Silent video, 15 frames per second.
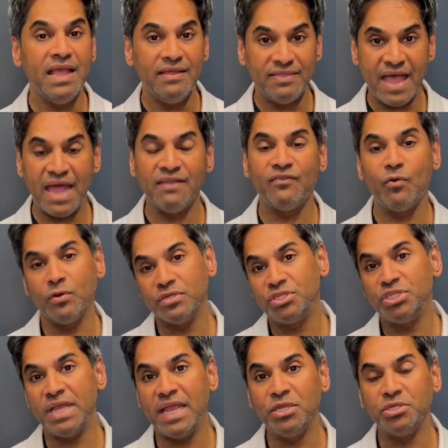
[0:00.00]
That, of course,
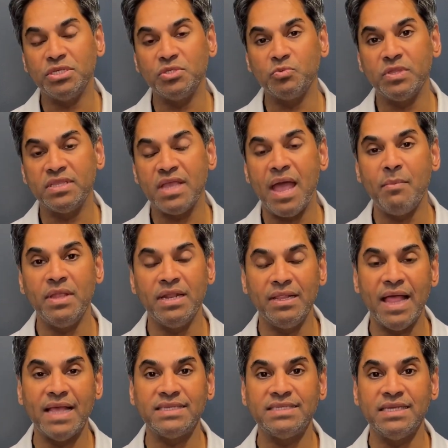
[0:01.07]
changes with time, and
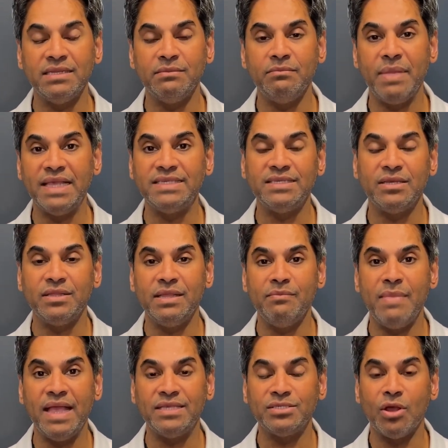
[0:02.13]
elastin basically
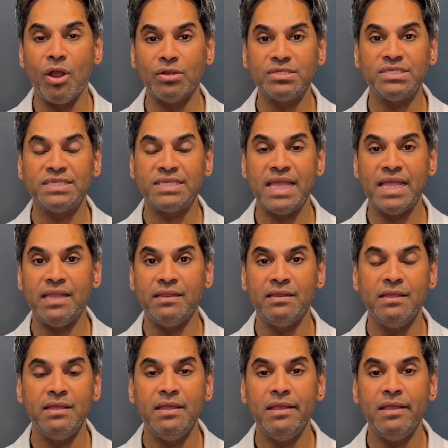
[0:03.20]
makes our skin